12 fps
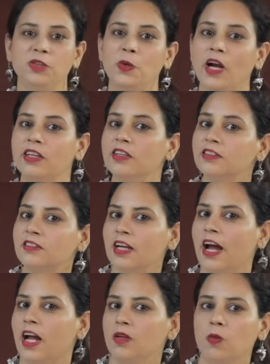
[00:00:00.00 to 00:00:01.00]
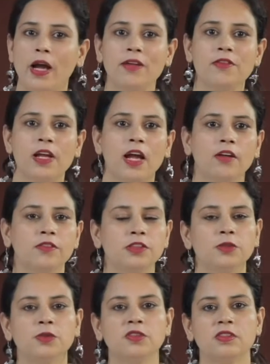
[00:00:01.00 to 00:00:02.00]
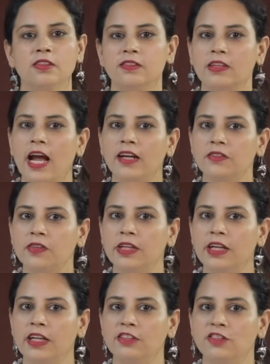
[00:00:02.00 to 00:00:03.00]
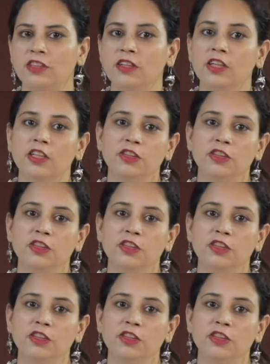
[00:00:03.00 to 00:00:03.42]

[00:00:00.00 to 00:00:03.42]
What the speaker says: To understand why we have used a scattering agent,